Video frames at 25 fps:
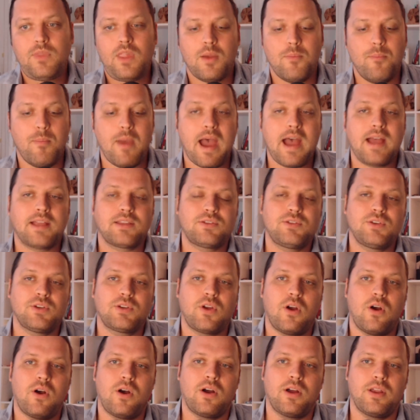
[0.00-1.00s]
Matt
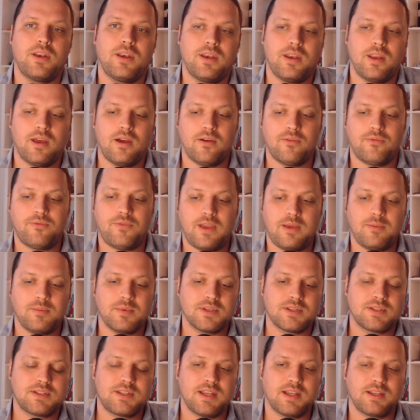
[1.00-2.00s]
took on
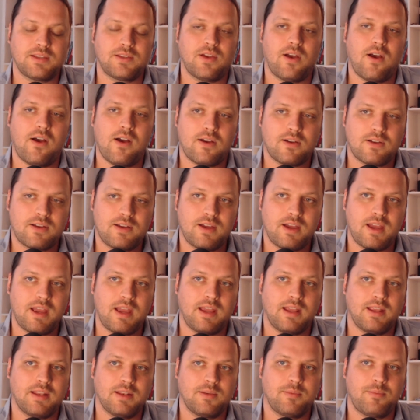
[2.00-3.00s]
famous TikTok
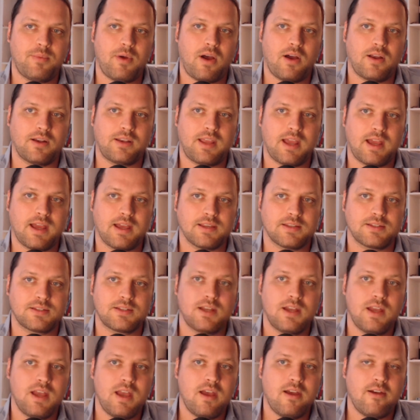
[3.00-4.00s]
and podcast
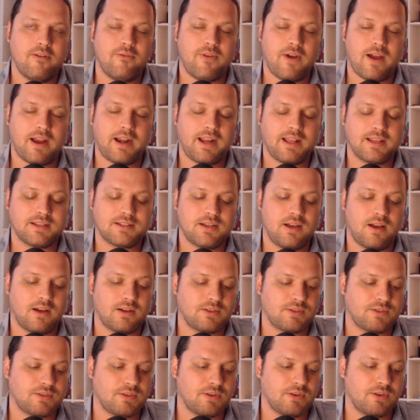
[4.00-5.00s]
finance
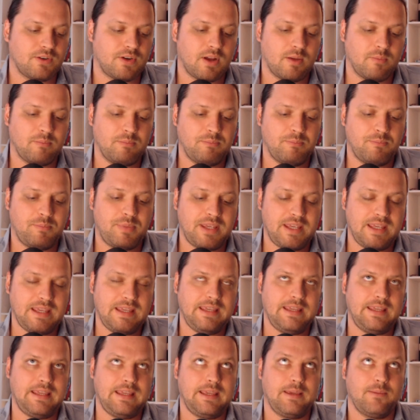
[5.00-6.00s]
huckster,
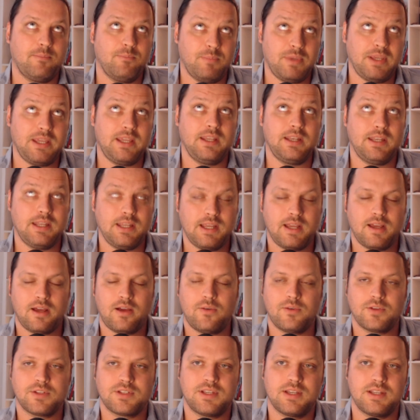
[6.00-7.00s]
PBD. I
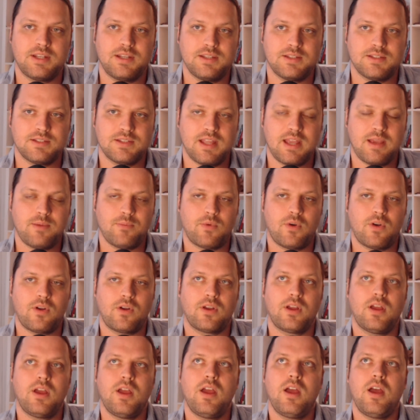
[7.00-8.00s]
always get his name wrong.